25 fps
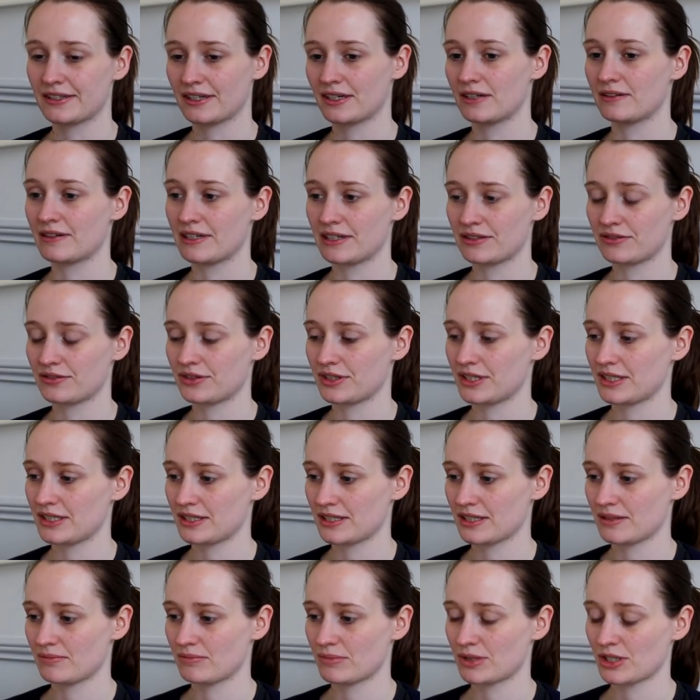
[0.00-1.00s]
diary
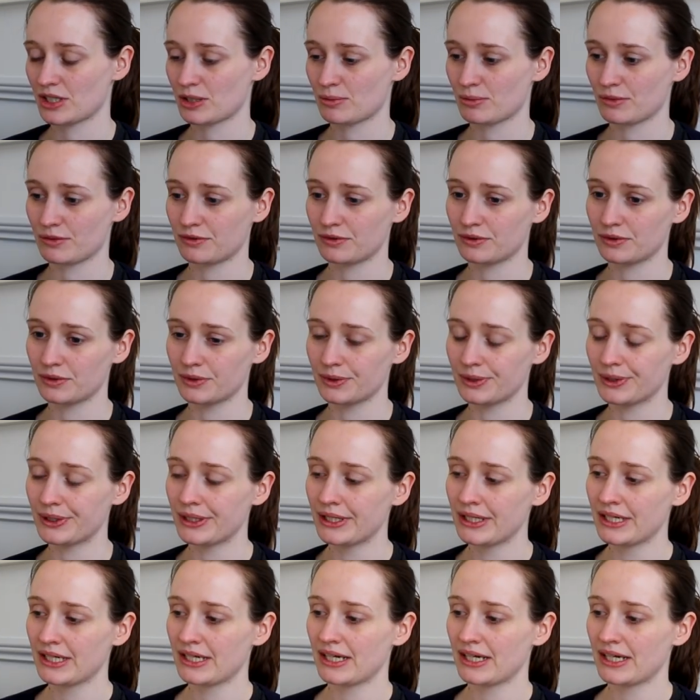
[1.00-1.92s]
entries in books before,